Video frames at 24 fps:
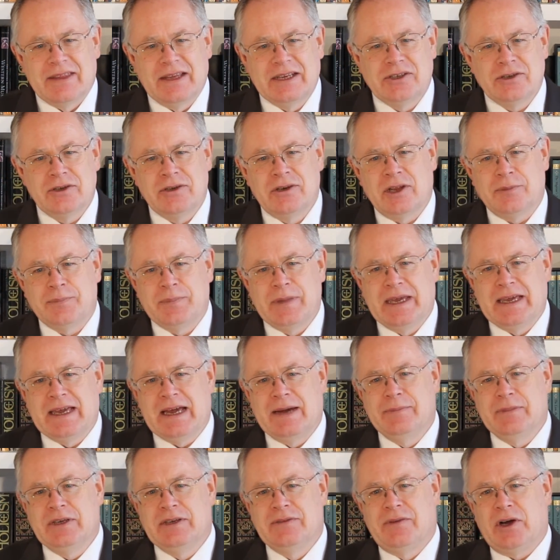they do not
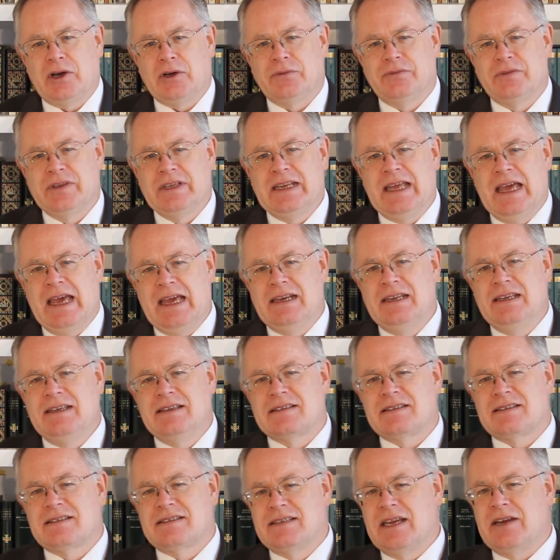become involved in
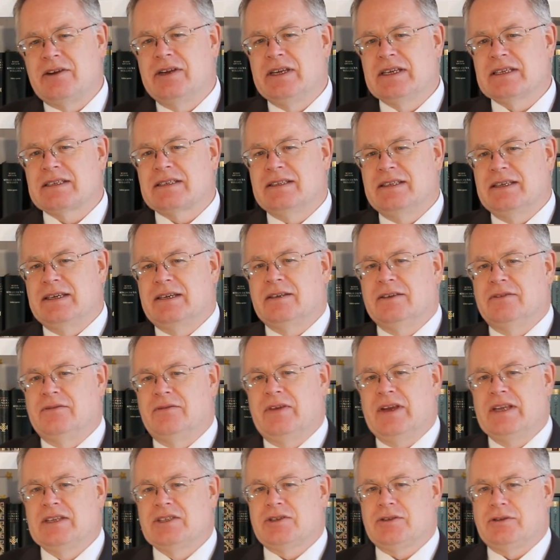any seriously
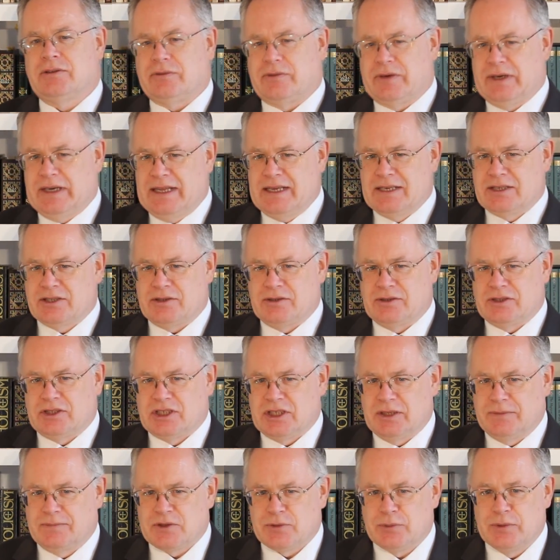conventional
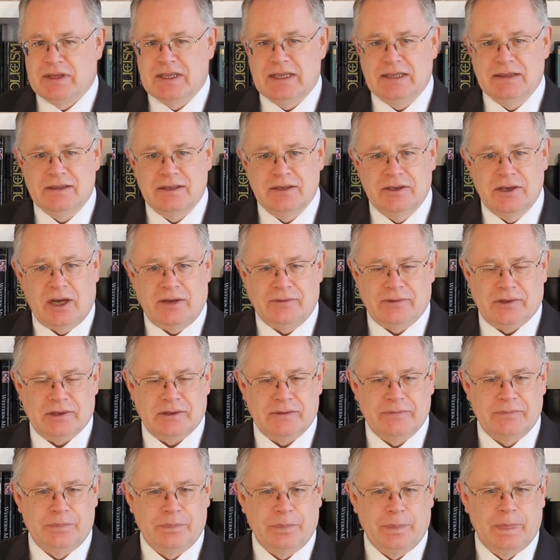relationships within the
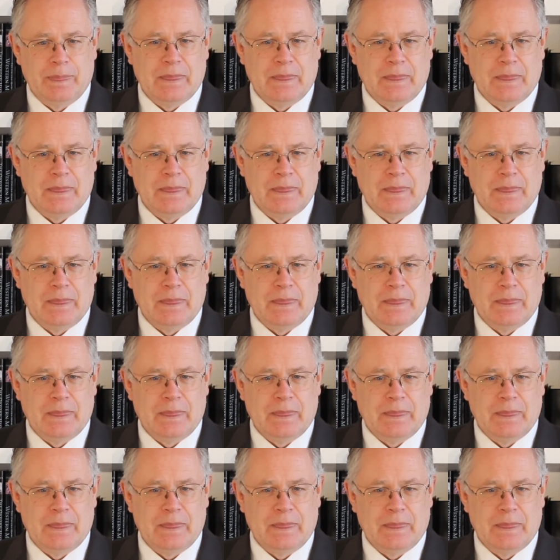novel.